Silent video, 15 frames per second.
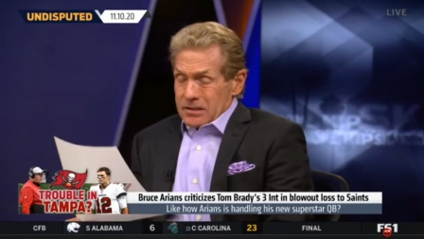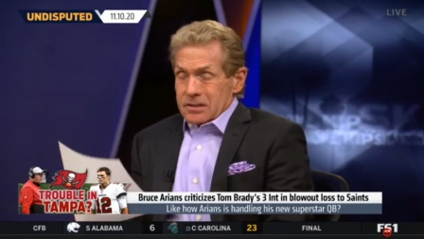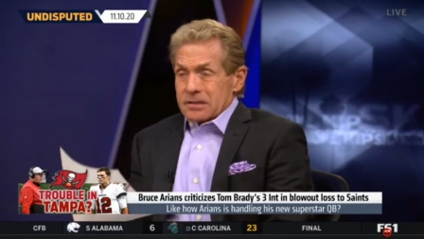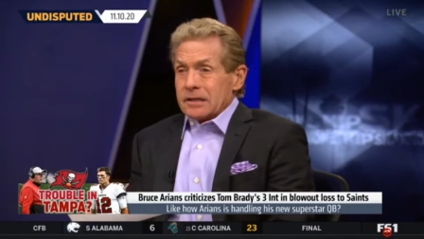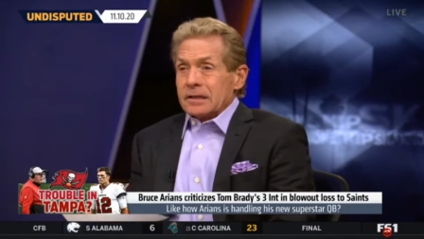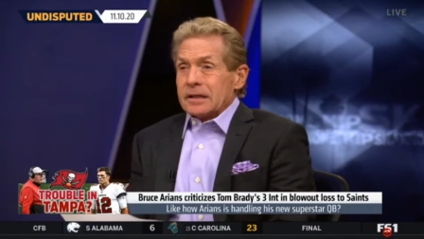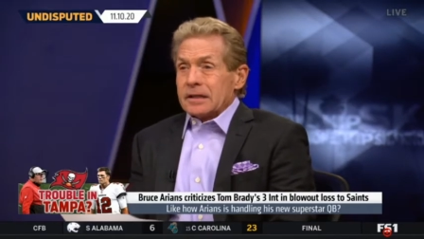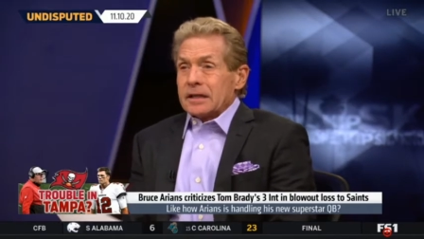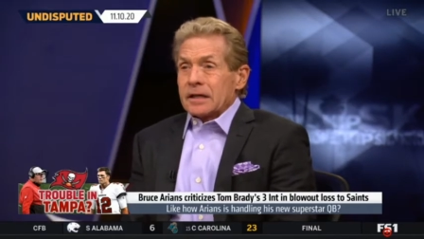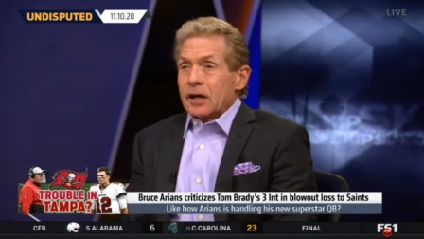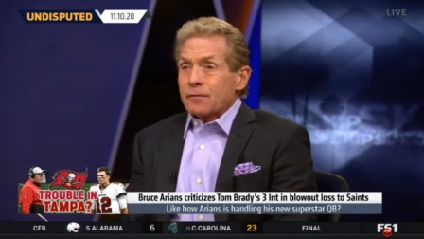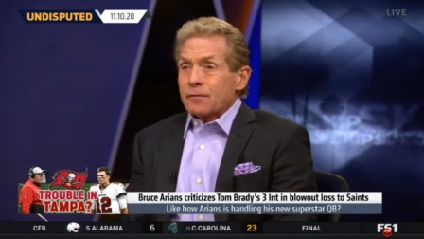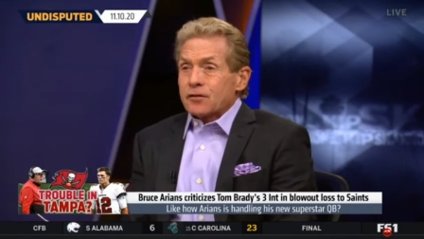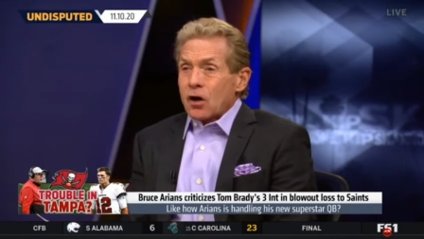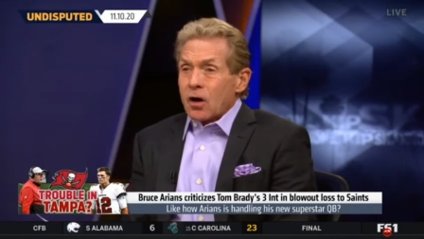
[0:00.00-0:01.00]
just didn't get
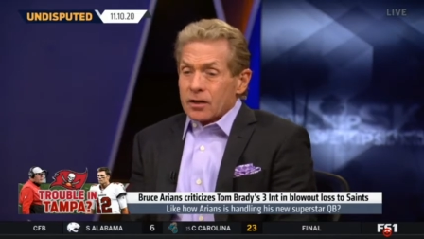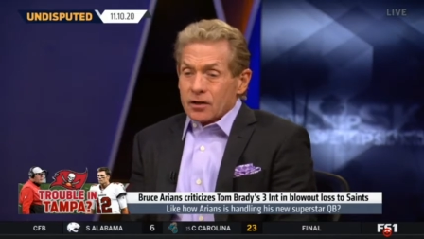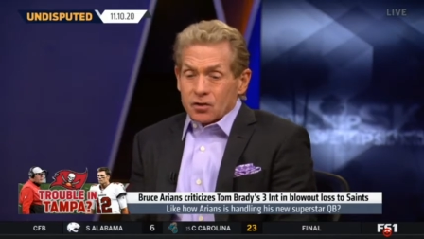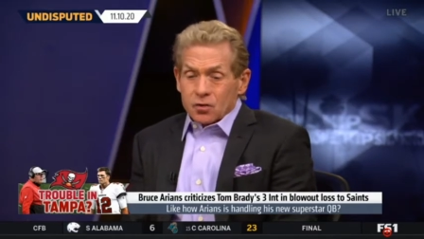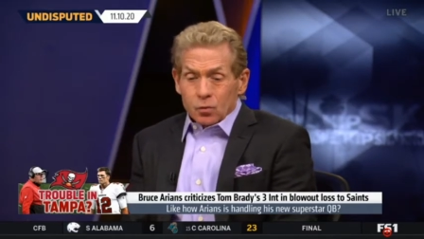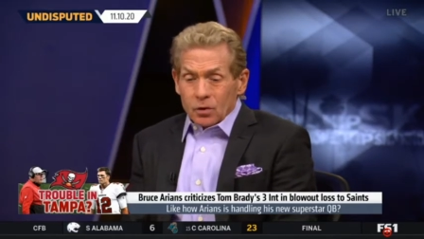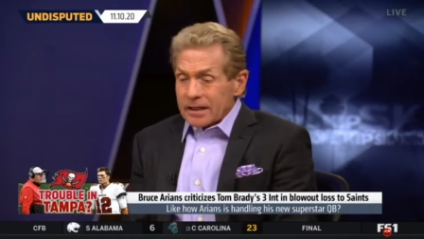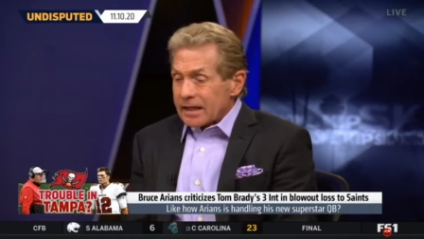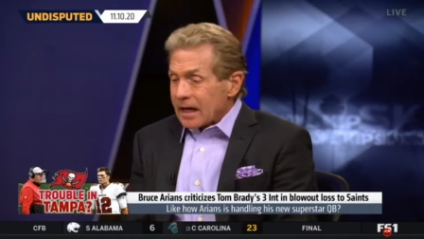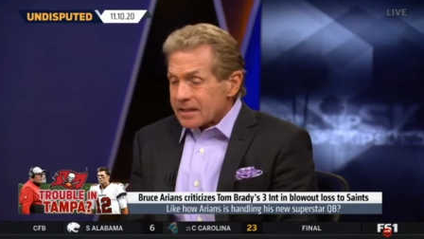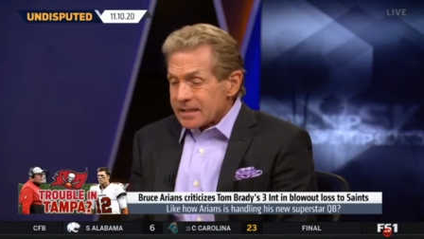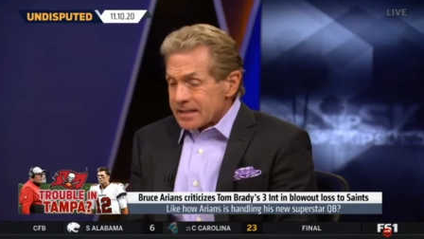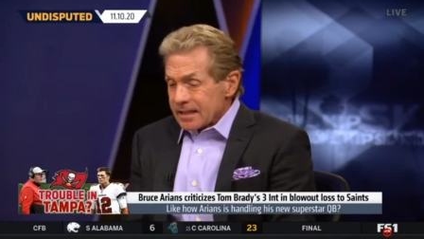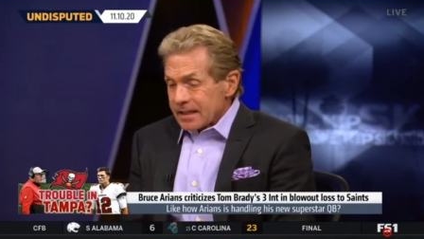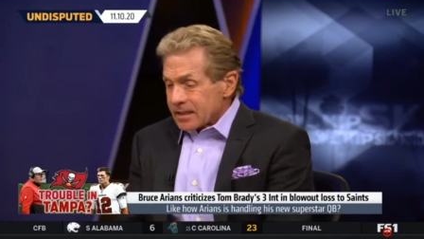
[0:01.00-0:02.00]
enough targets. Well, he
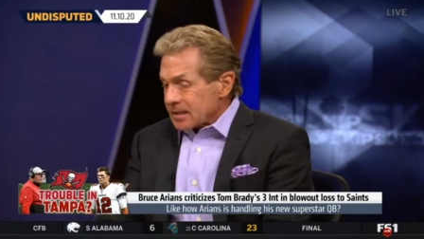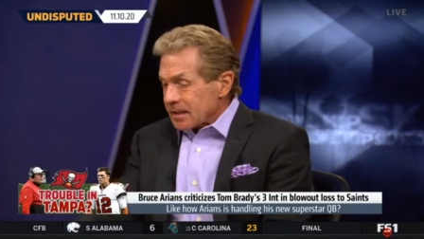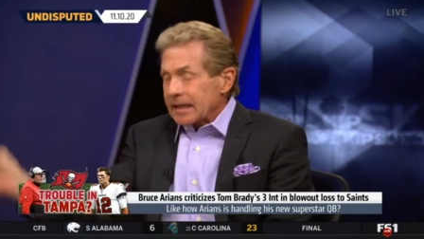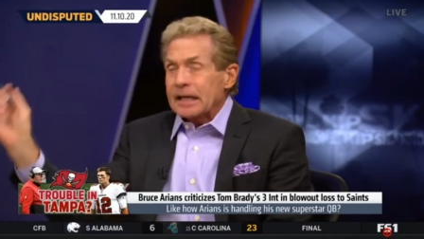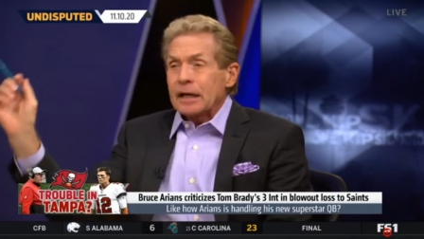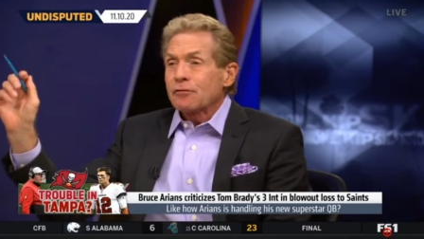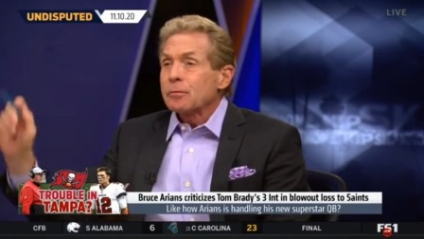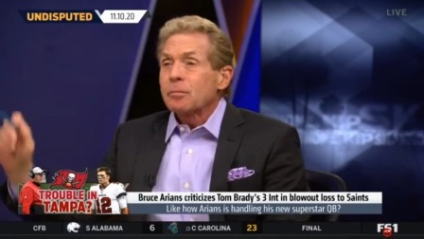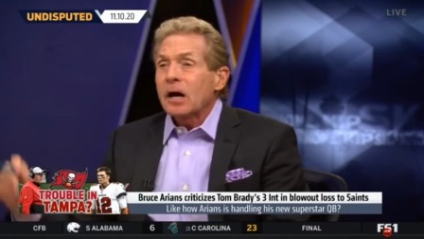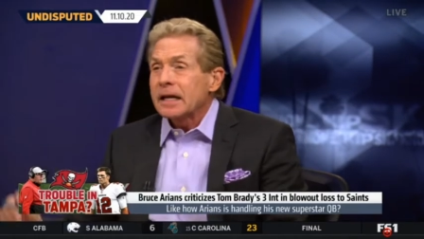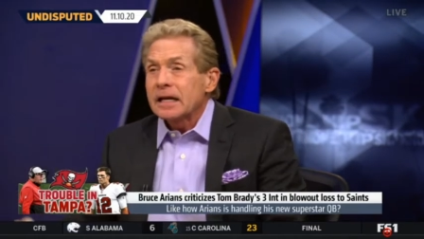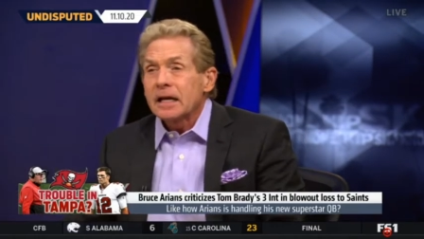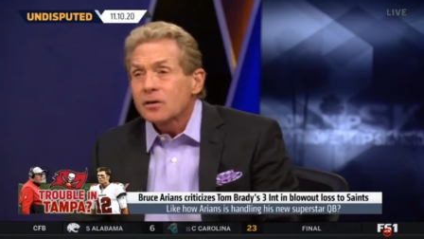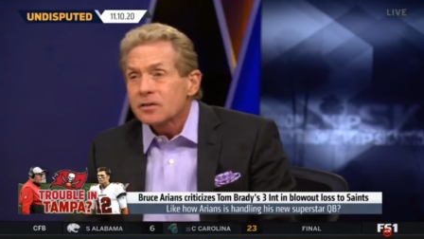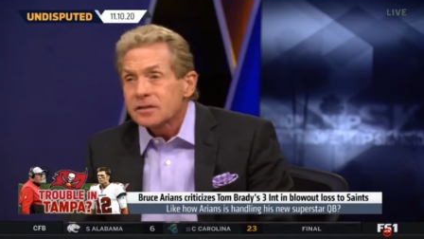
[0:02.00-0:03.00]
got six like
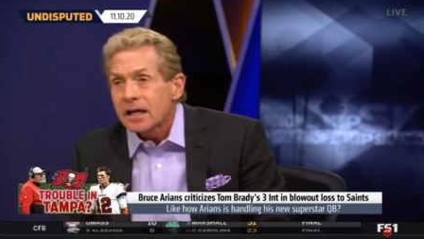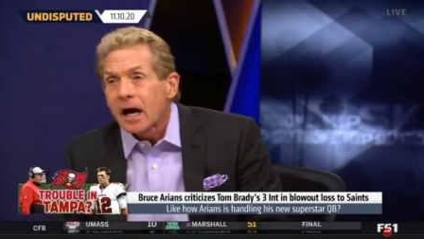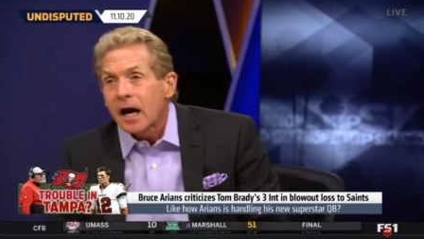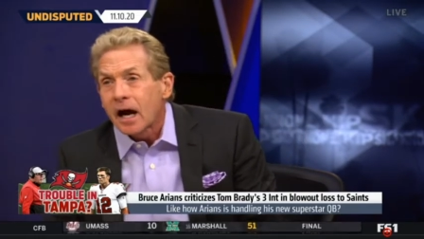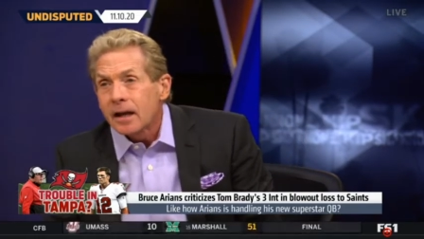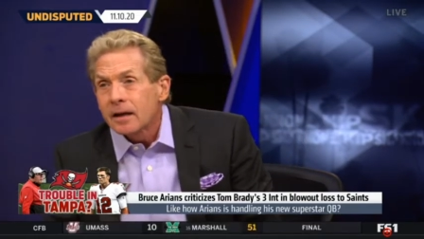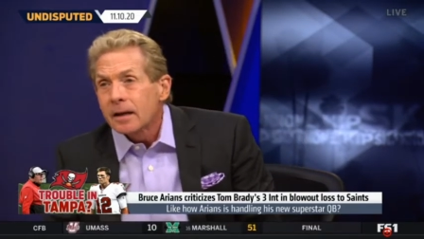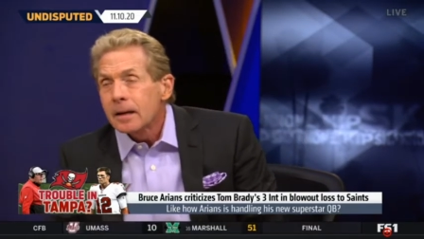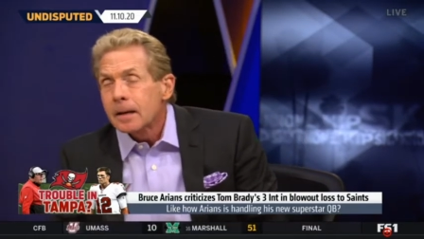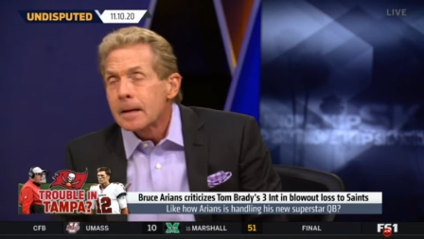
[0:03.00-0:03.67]
everybody else got. Well, how about